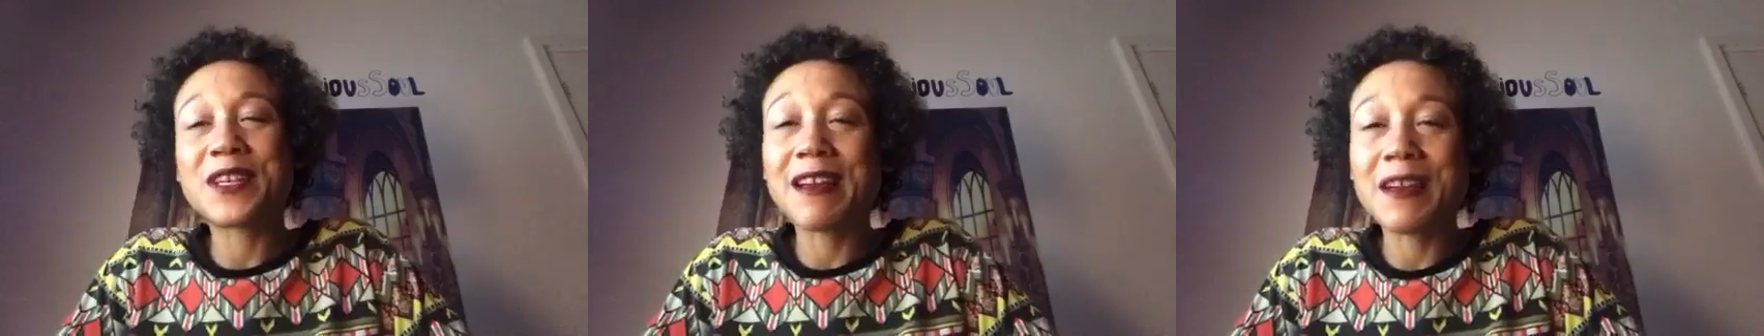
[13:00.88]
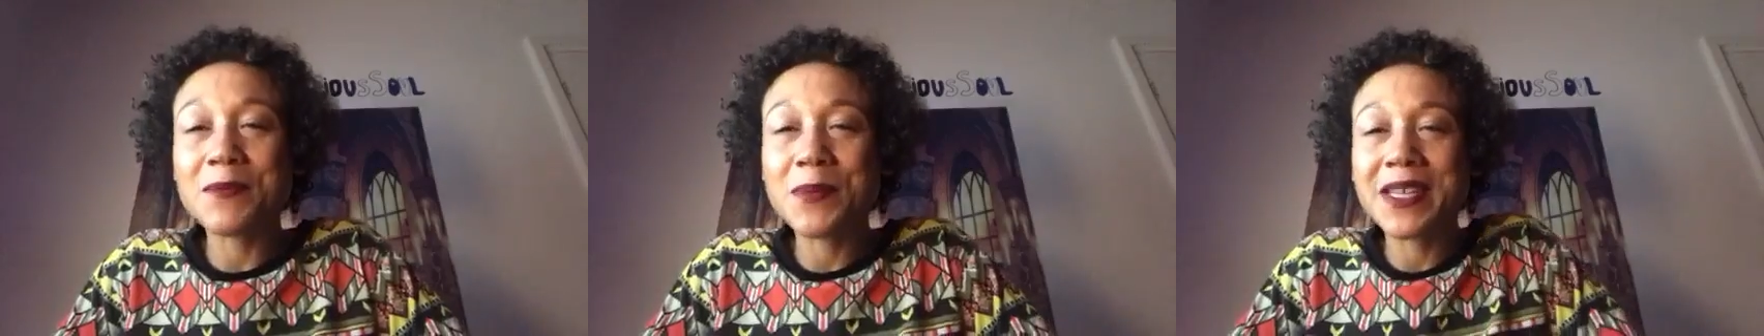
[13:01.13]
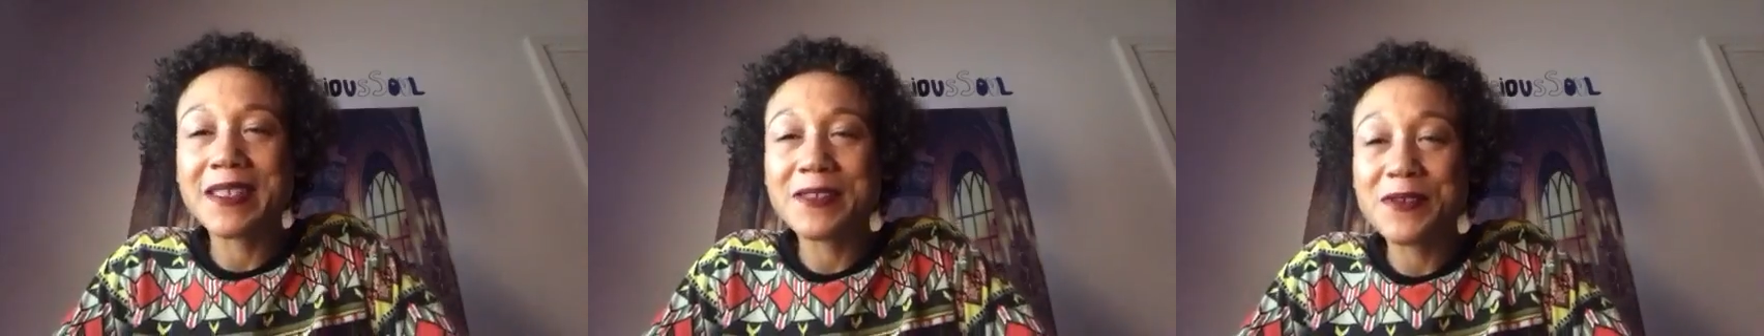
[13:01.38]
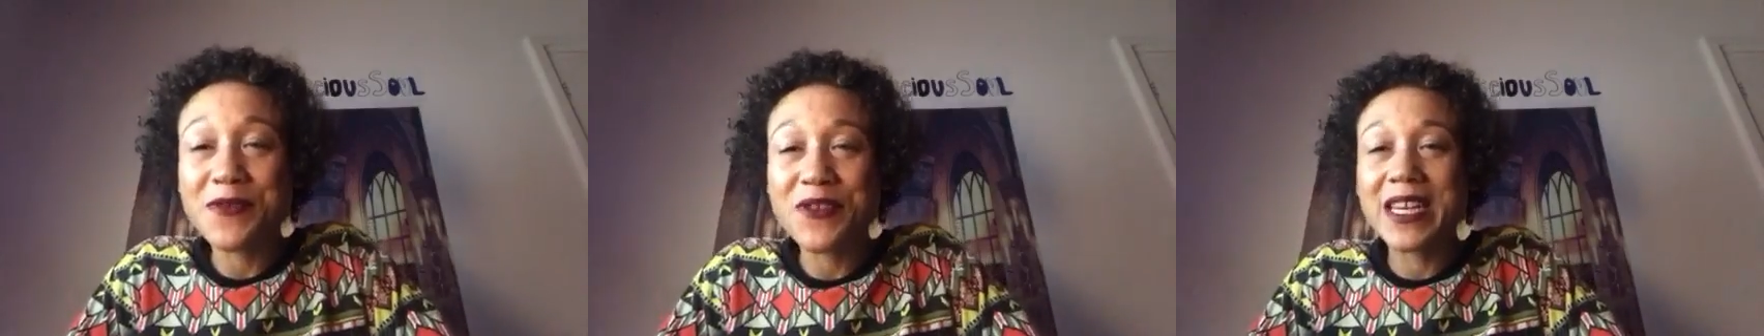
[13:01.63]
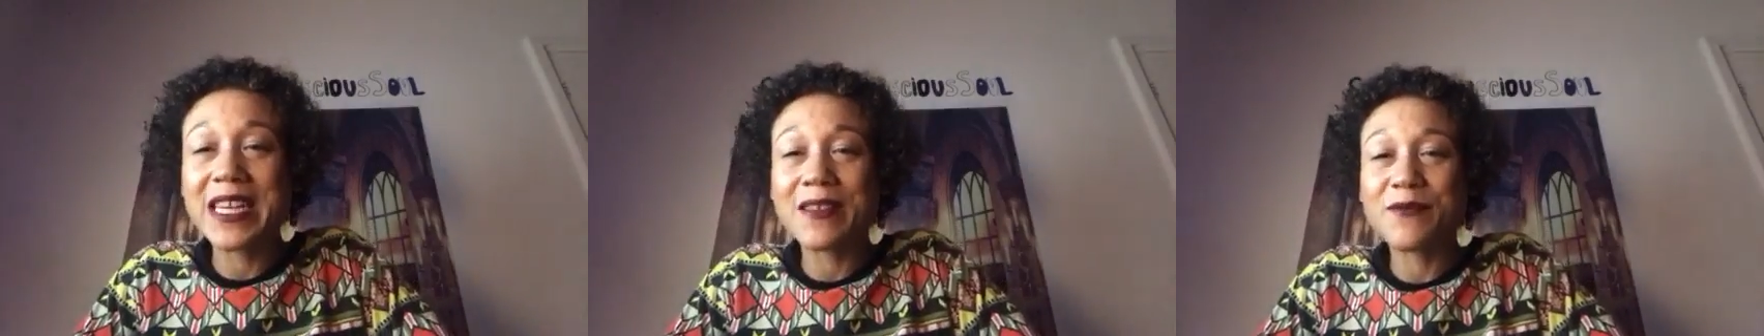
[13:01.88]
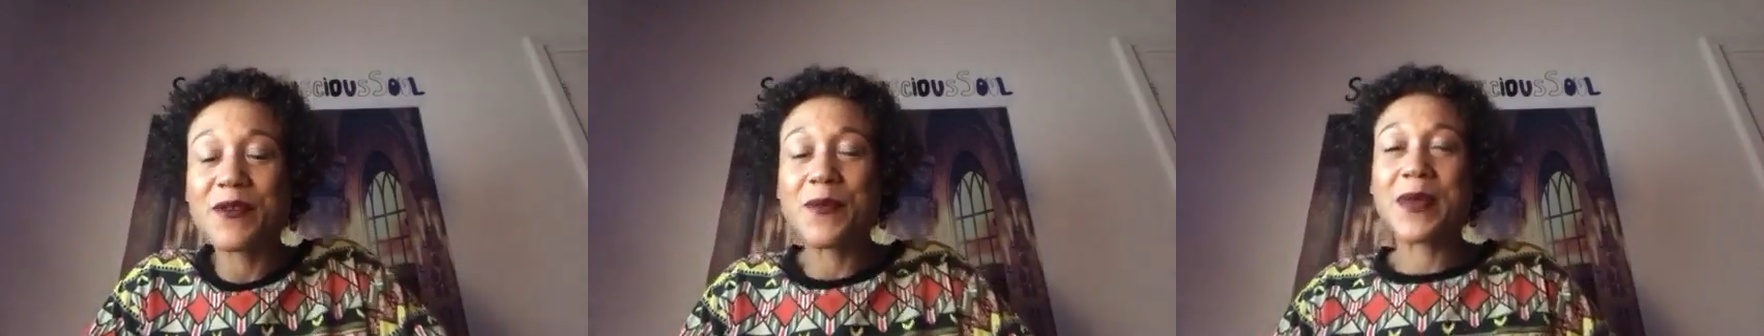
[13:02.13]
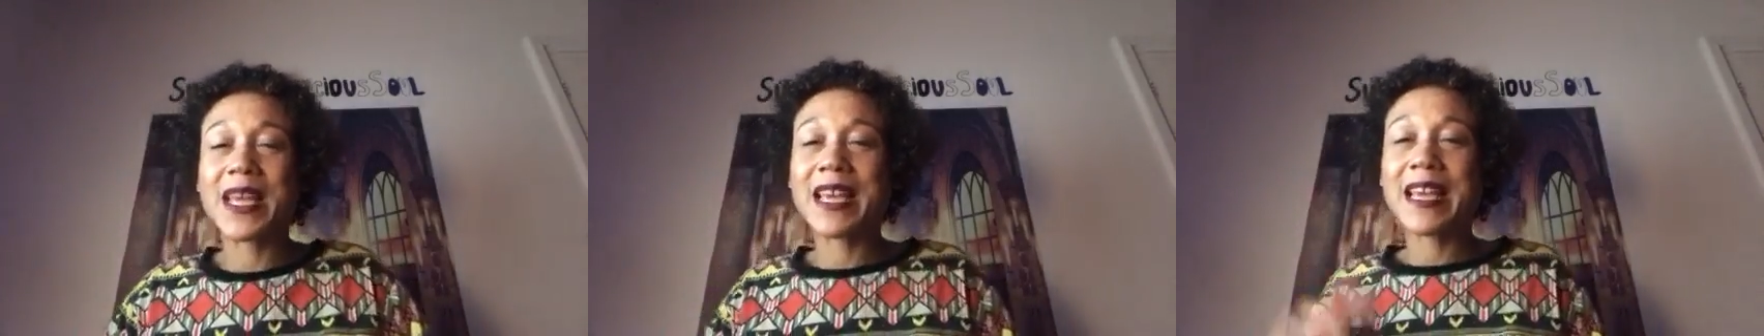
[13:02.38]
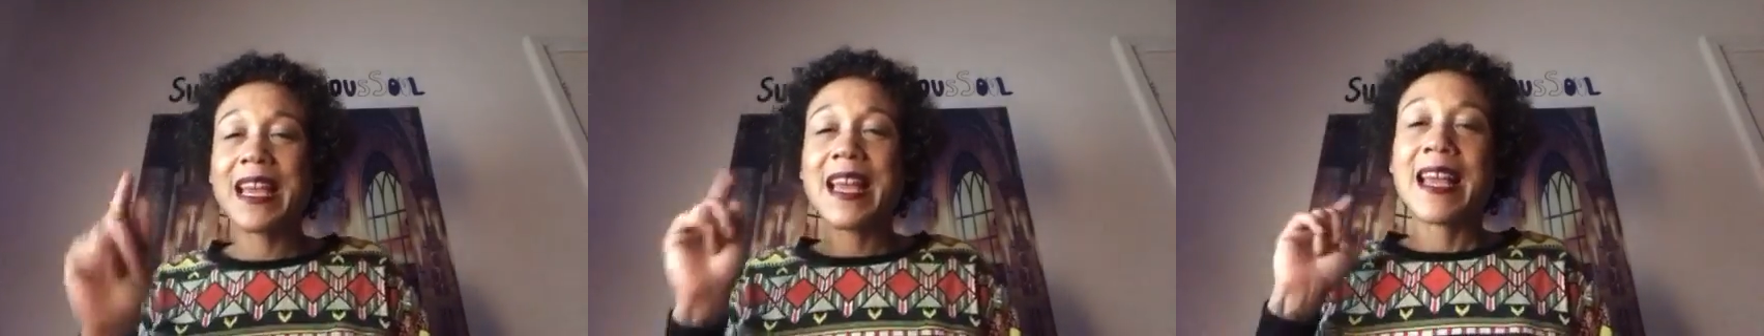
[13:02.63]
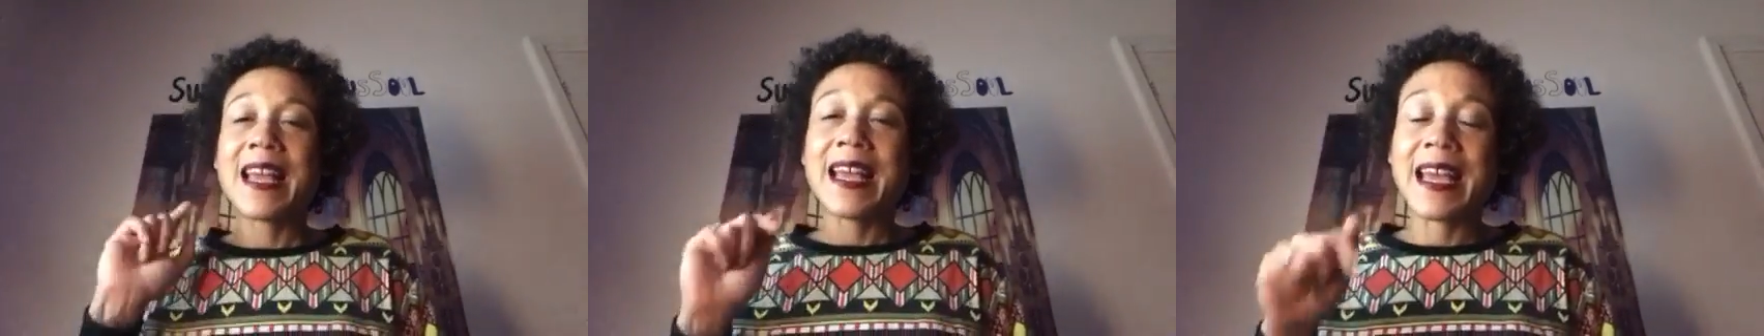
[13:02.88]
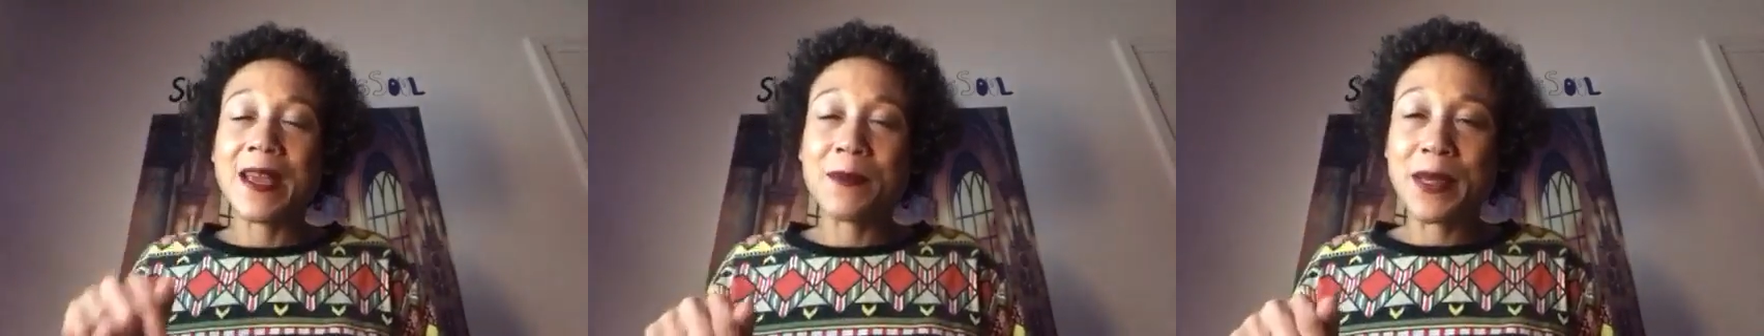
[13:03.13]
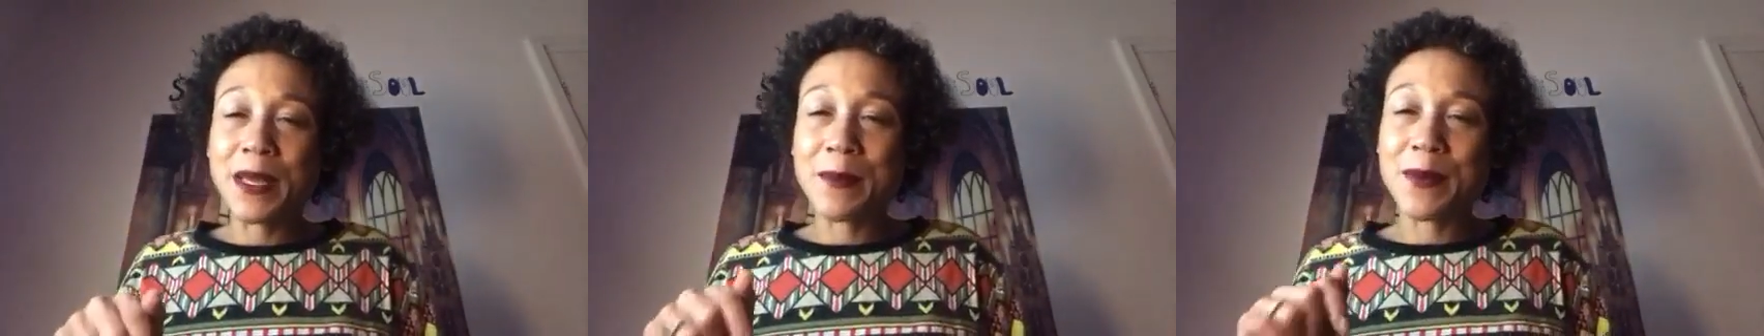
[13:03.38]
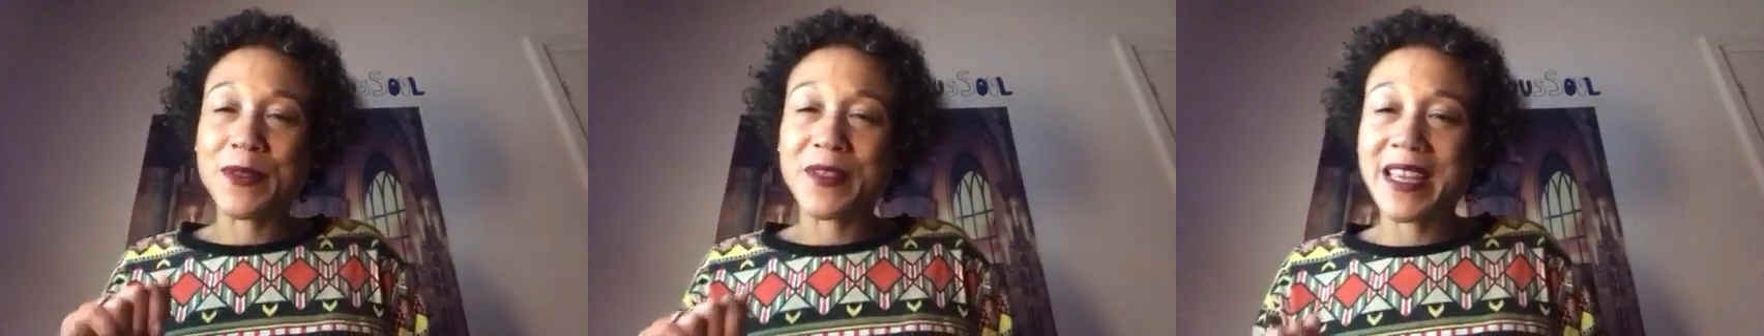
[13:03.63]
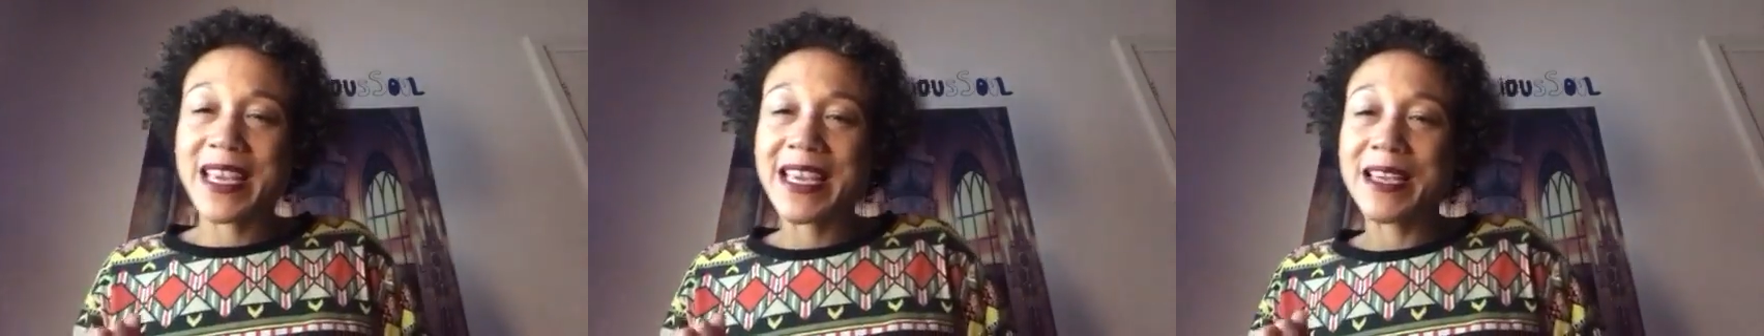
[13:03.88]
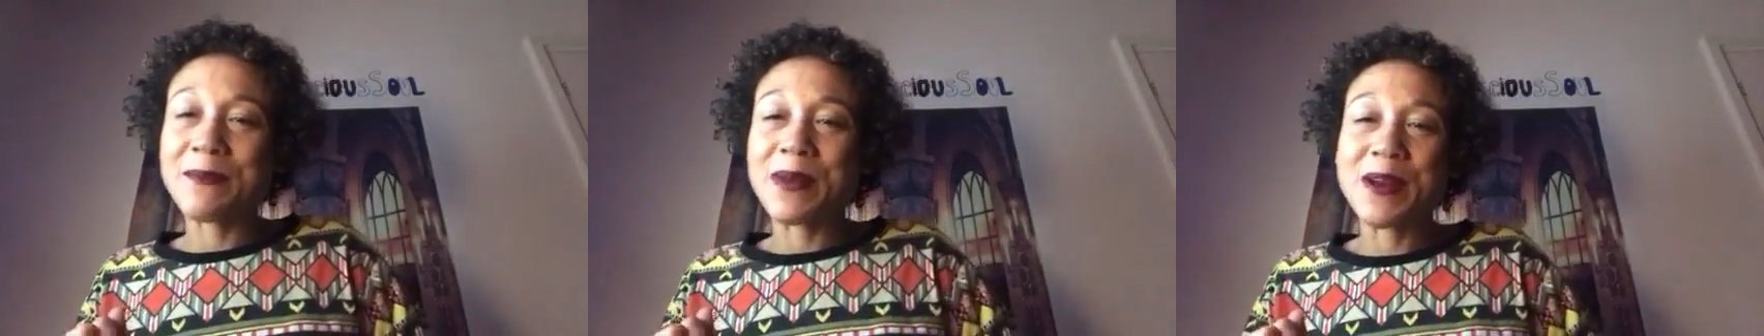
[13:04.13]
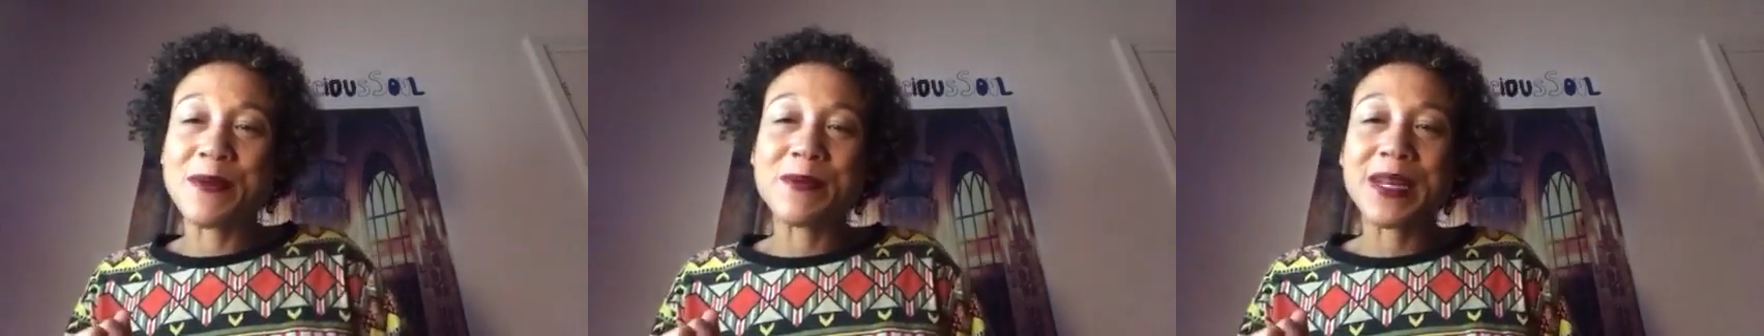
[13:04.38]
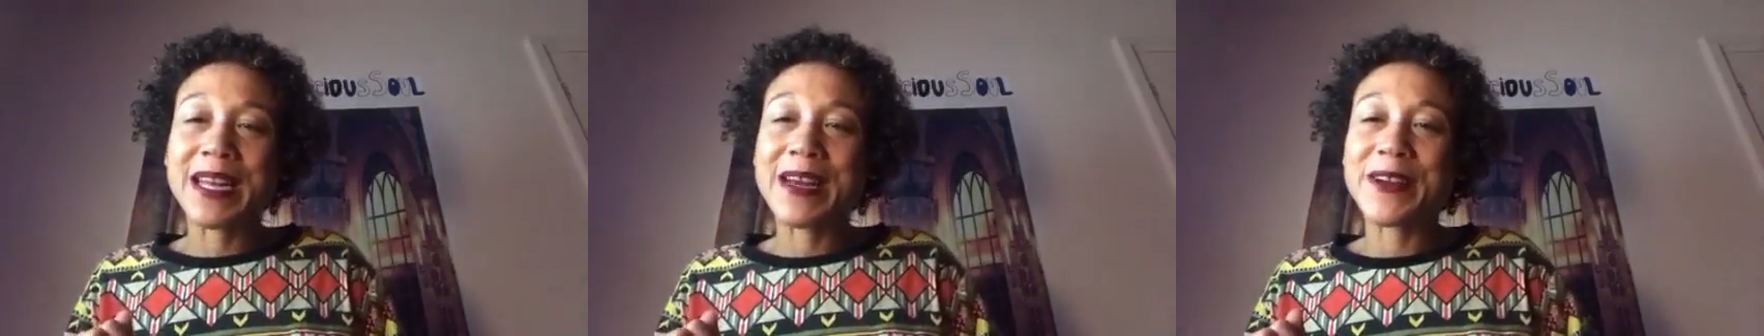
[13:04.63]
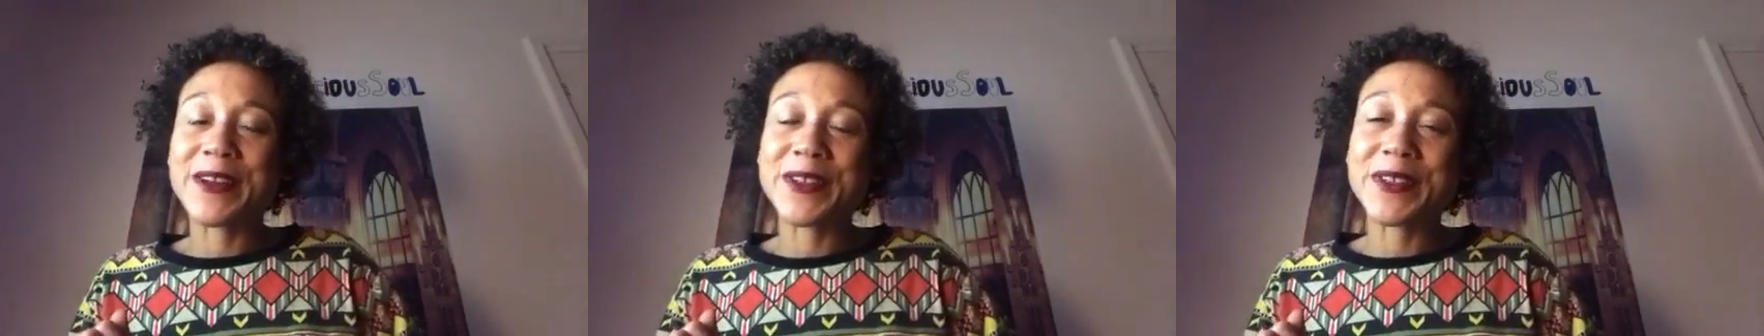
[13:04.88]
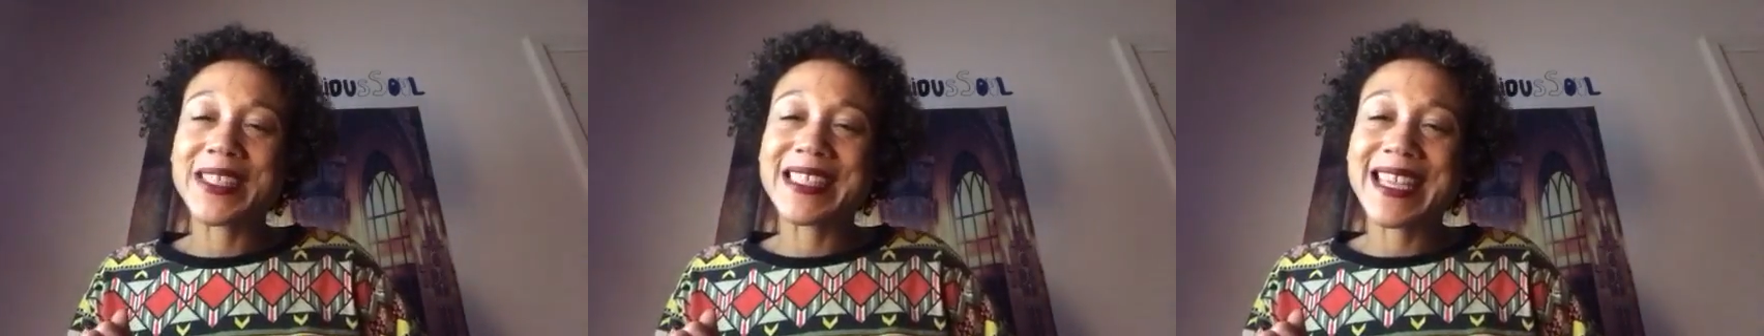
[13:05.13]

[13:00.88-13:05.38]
you'd like a personal reading for me, hit me up on the email below.